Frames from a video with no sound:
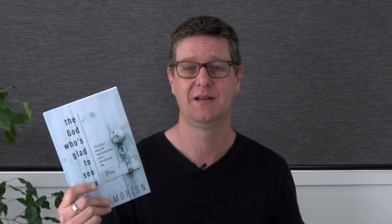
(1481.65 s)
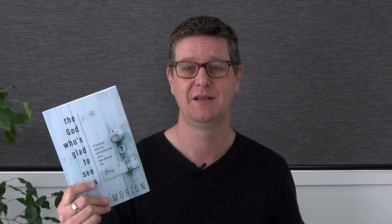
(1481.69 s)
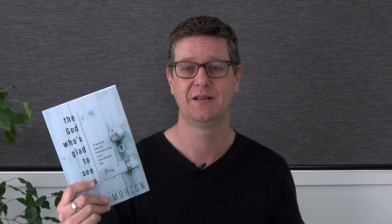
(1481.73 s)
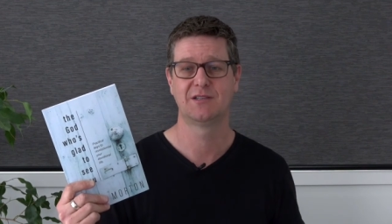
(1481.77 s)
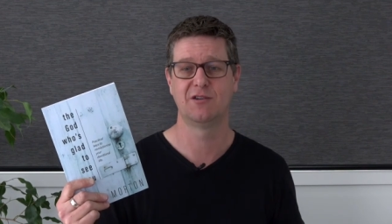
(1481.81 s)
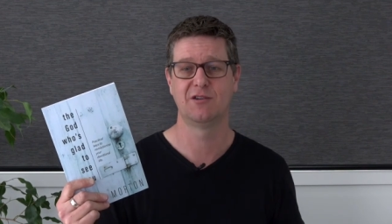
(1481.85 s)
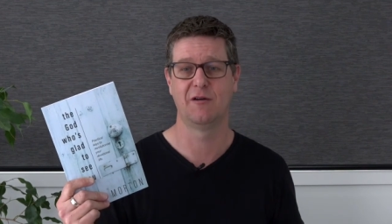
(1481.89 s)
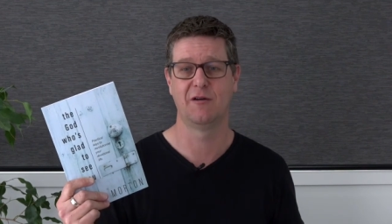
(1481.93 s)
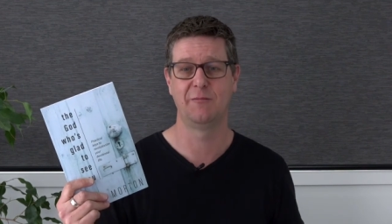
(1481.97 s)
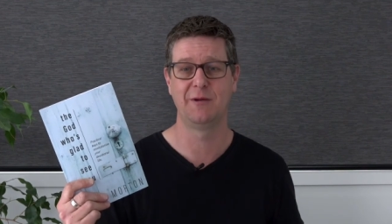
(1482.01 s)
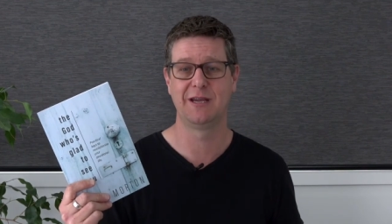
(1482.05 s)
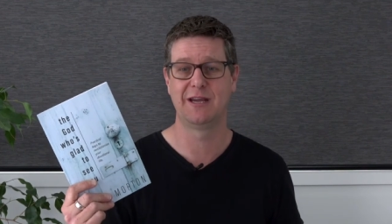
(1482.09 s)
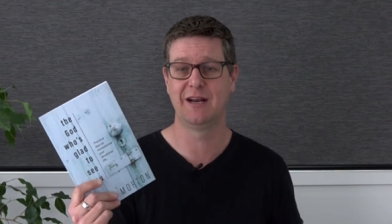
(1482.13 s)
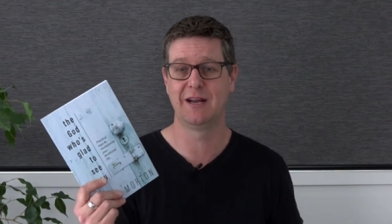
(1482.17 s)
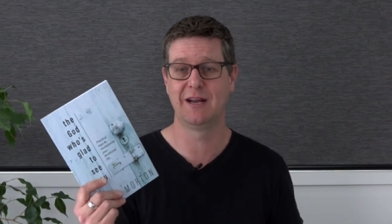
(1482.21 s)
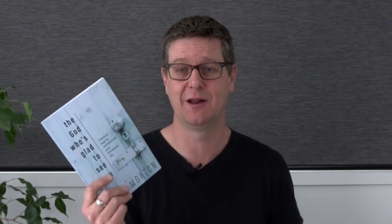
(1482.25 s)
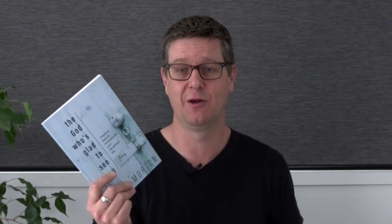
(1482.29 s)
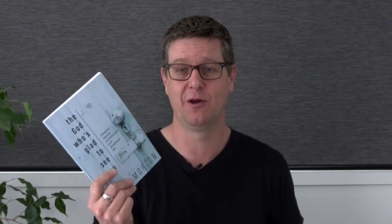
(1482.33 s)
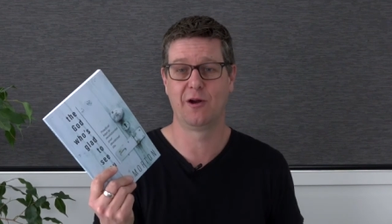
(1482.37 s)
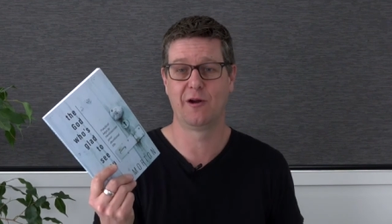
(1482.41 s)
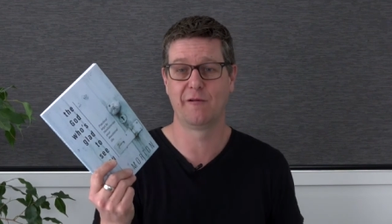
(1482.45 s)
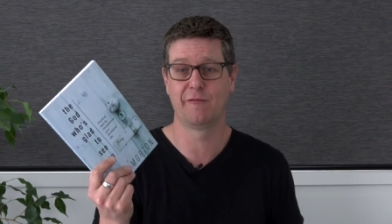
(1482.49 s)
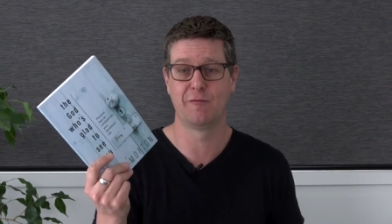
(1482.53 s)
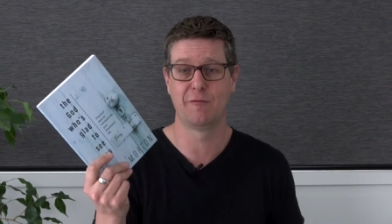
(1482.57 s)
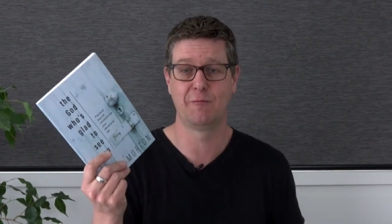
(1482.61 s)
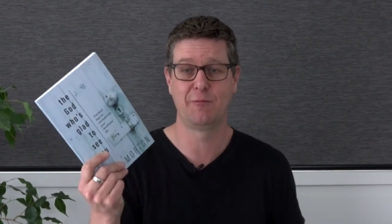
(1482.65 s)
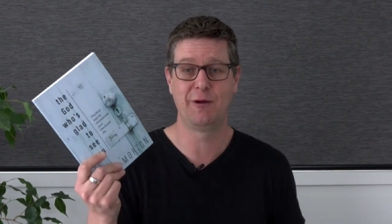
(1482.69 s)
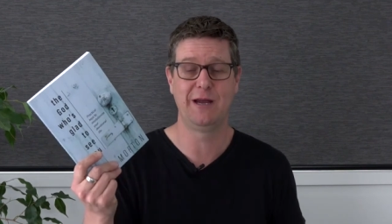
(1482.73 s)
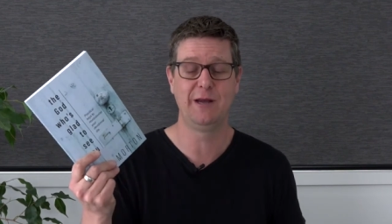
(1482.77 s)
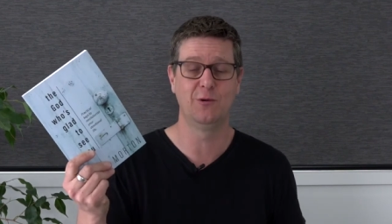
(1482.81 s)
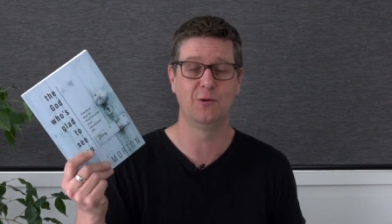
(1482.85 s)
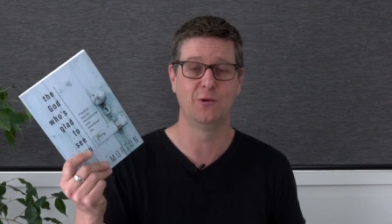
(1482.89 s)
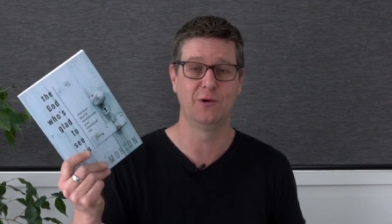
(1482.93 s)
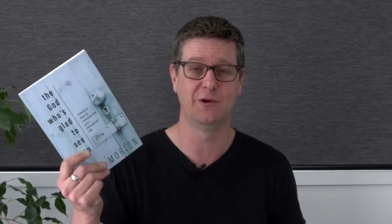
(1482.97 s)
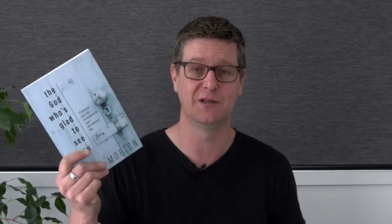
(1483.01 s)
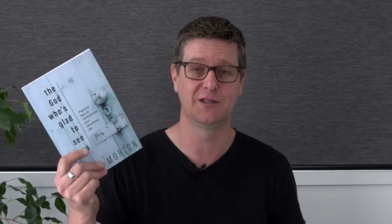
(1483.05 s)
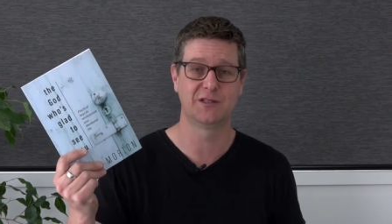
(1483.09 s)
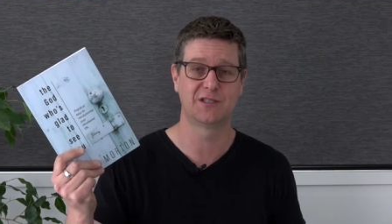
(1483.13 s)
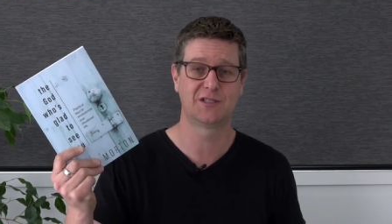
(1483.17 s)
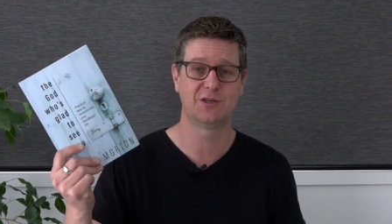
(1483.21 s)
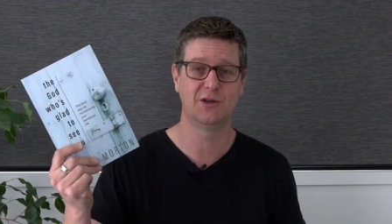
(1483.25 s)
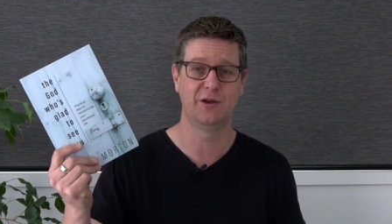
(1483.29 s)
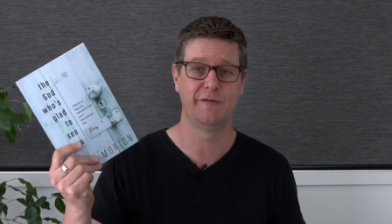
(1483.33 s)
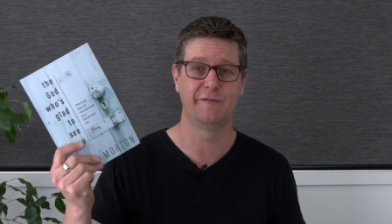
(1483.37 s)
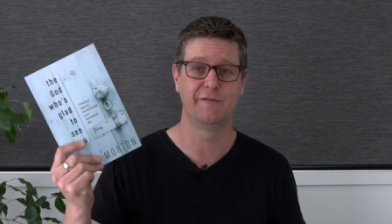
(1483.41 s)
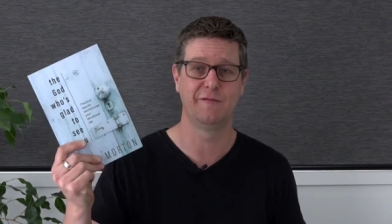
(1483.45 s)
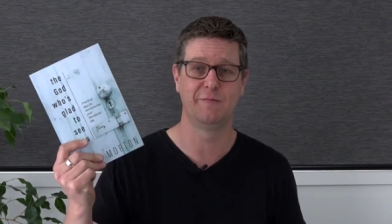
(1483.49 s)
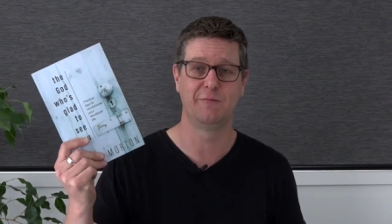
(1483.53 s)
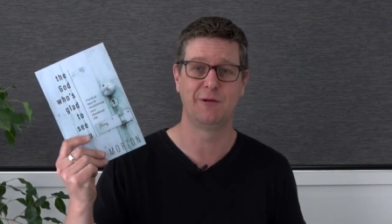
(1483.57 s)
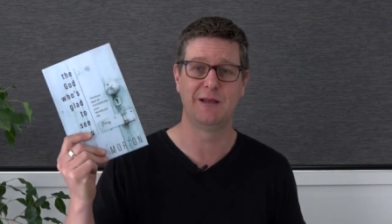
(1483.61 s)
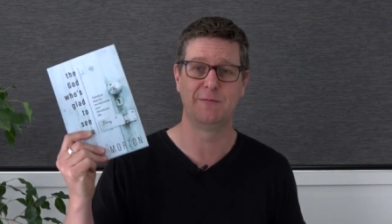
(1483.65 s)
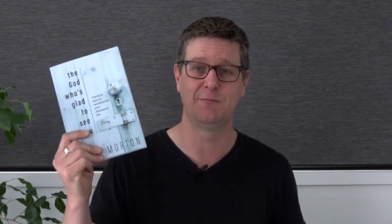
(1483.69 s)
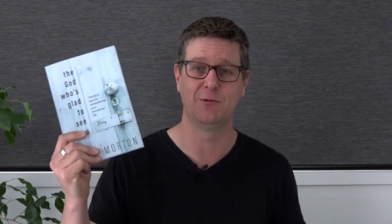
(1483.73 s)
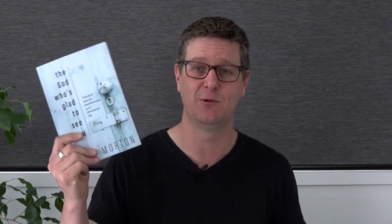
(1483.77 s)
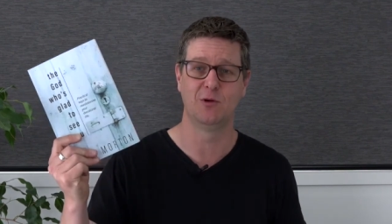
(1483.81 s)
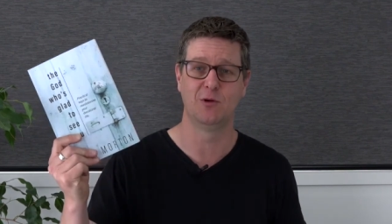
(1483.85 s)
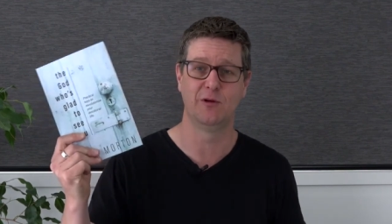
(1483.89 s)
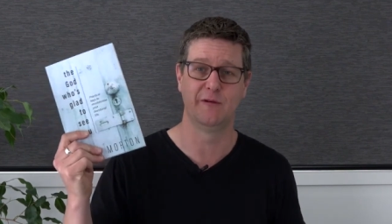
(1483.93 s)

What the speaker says: So I've been getting a lot of repeat orders too from people